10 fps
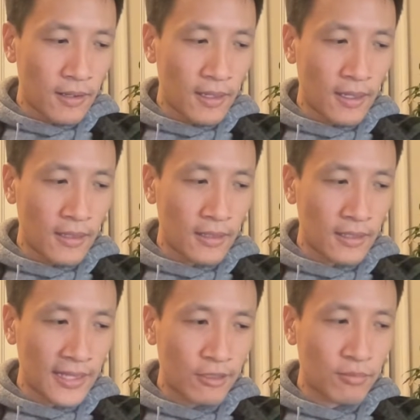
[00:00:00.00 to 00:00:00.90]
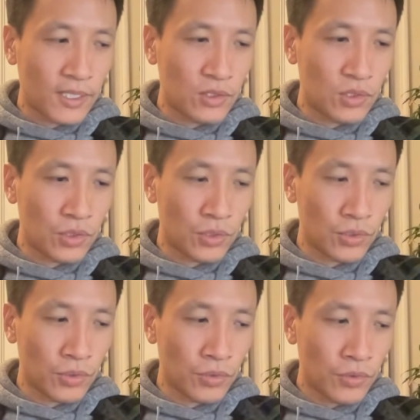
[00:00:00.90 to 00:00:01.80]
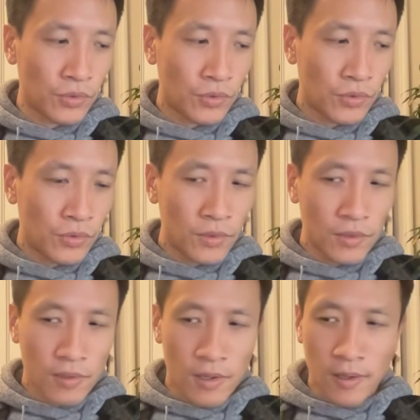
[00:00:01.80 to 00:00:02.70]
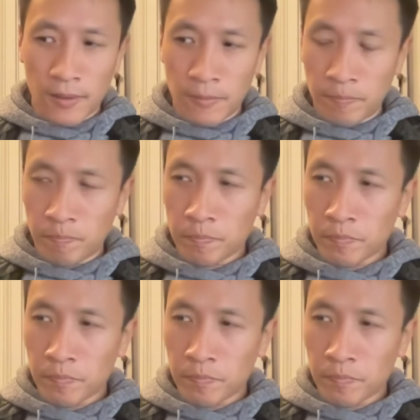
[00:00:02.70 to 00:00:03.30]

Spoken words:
and allowed me to um,